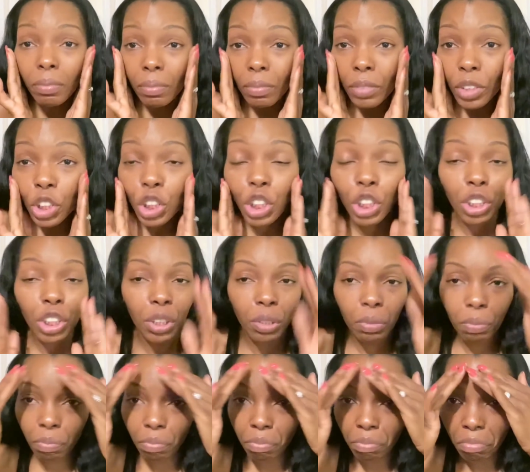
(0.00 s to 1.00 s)
just
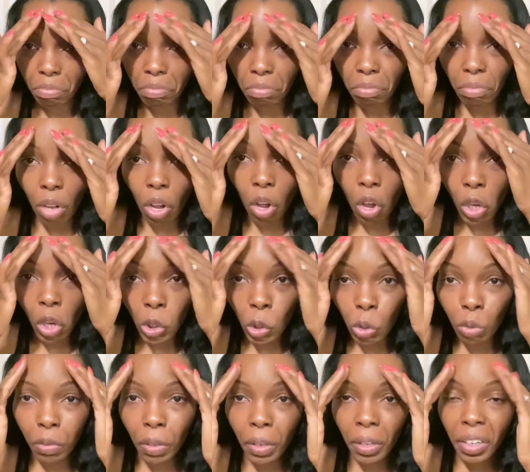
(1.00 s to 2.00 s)
all
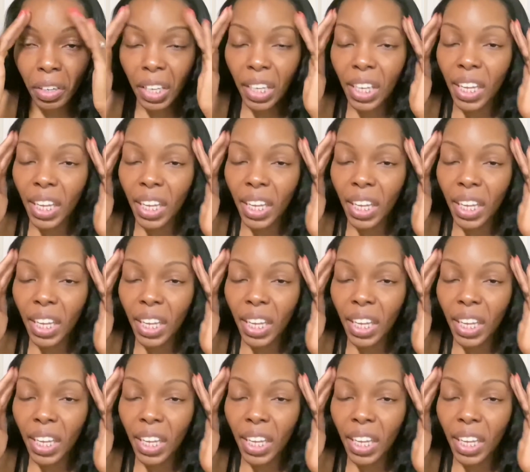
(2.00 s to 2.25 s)
over.